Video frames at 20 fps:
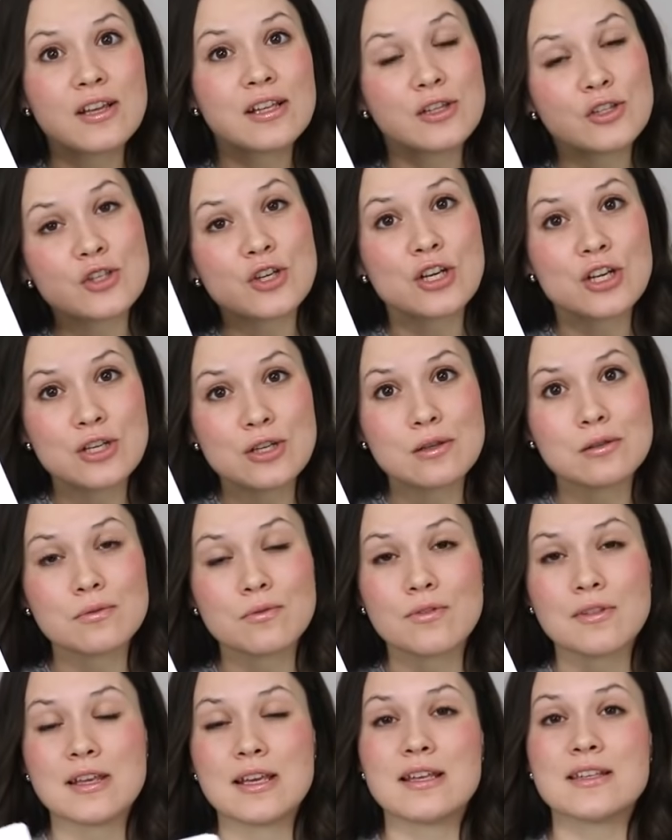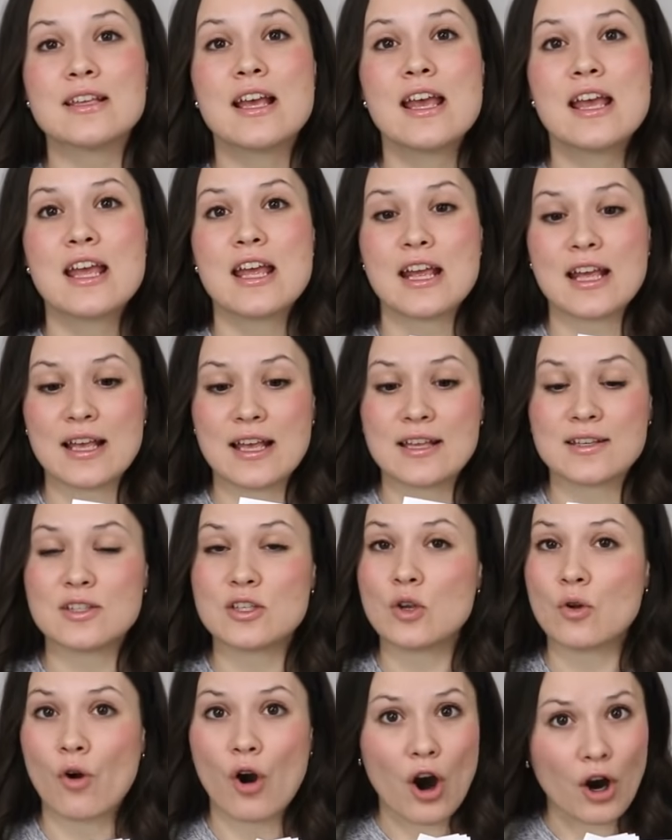thing that you can use for these
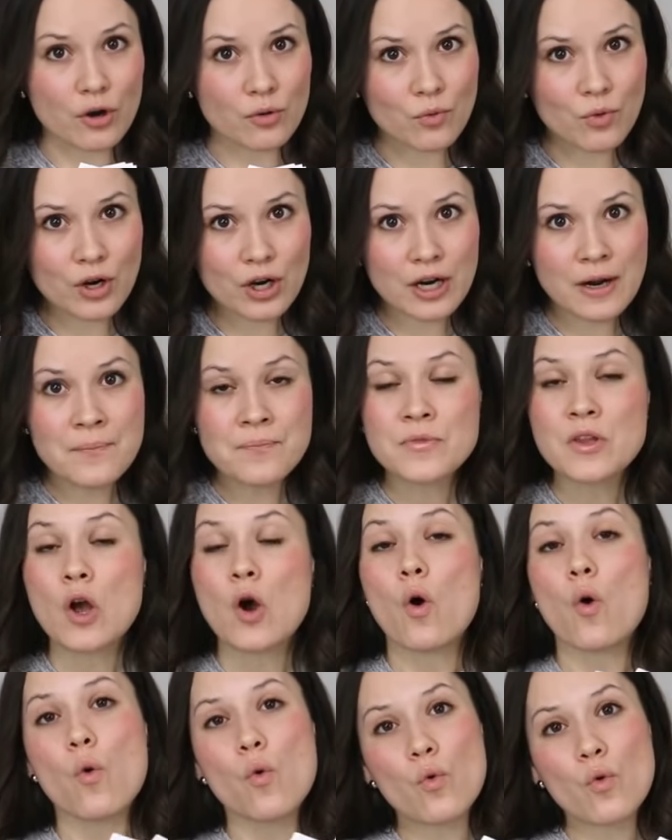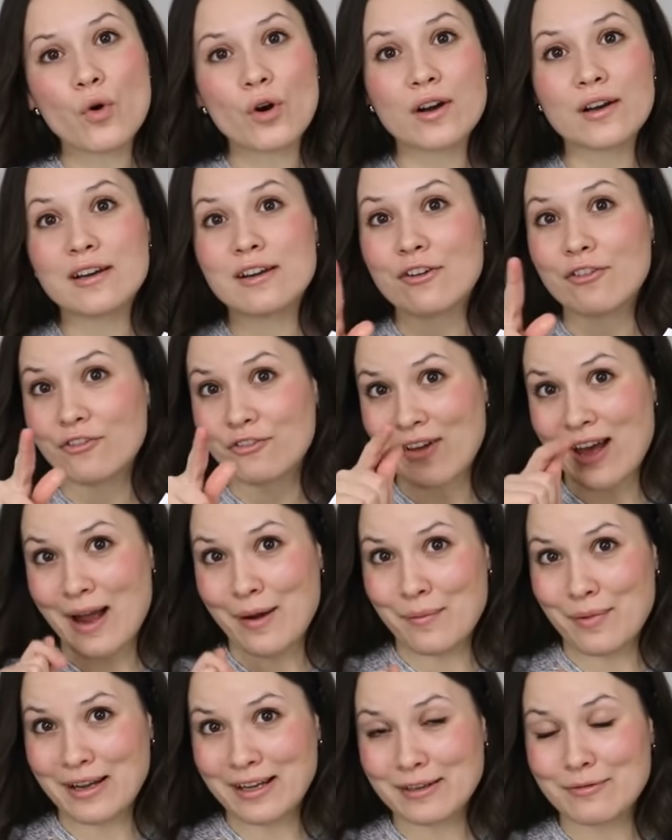is your artwork or
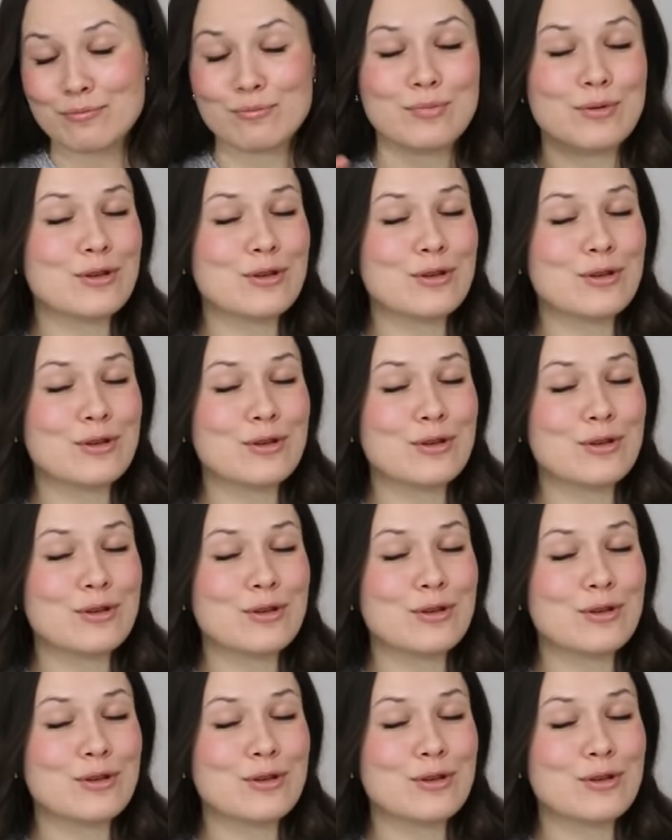fabric,